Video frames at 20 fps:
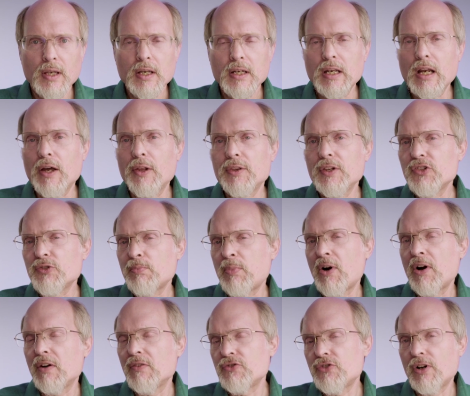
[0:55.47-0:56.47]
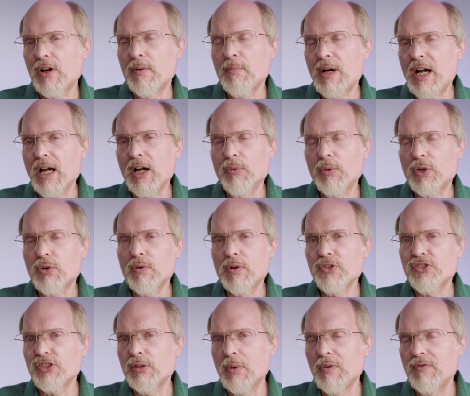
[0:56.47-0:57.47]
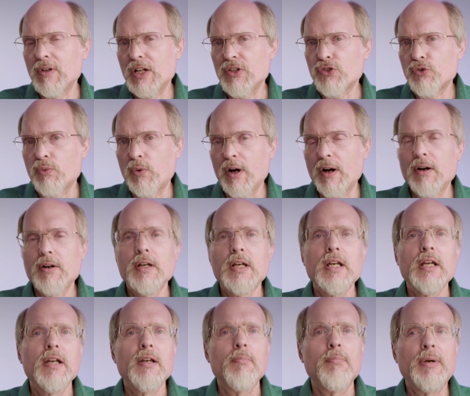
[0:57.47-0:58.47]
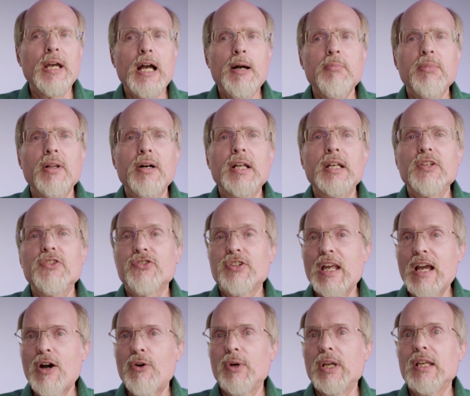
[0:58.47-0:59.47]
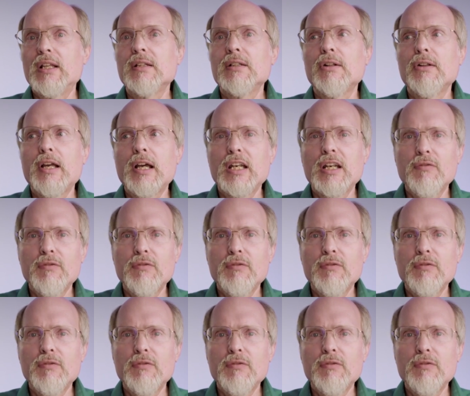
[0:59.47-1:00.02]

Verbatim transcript: Now, this part of Jeremiah records some events where Babylon is now in the land